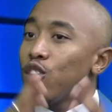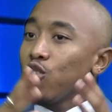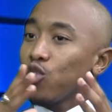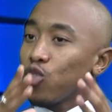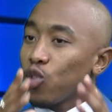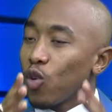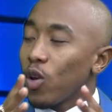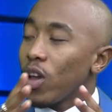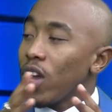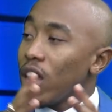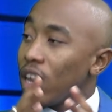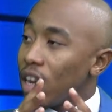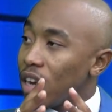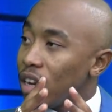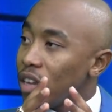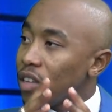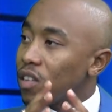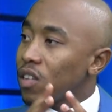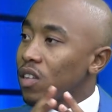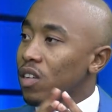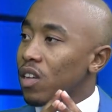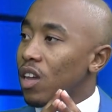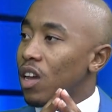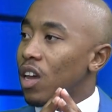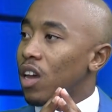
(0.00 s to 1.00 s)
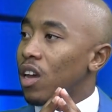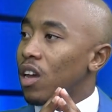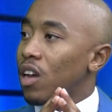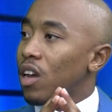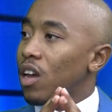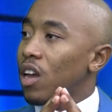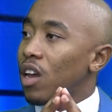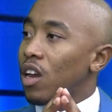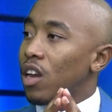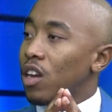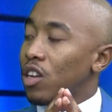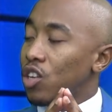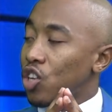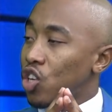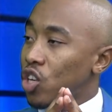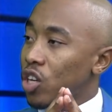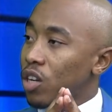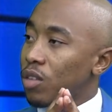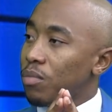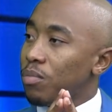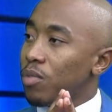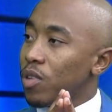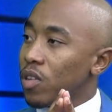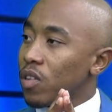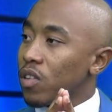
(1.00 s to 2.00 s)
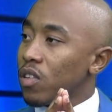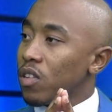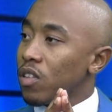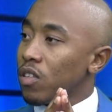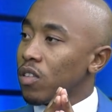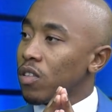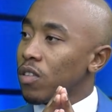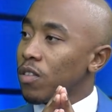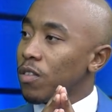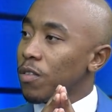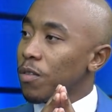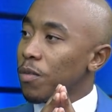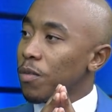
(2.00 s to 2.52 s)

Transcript: So it is a legit business.